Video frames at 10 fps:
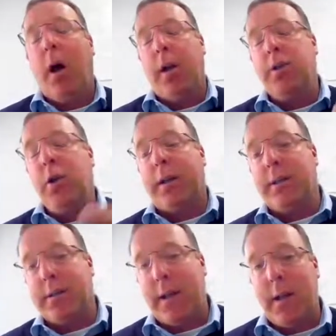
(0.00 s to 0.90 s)
and you'll
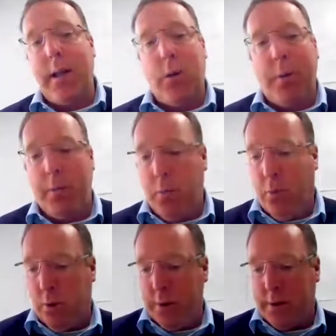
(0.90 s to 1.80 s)
understand a little bit
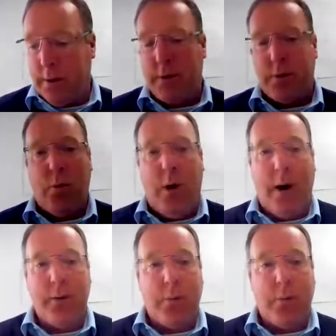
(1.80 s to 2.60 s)
more as to why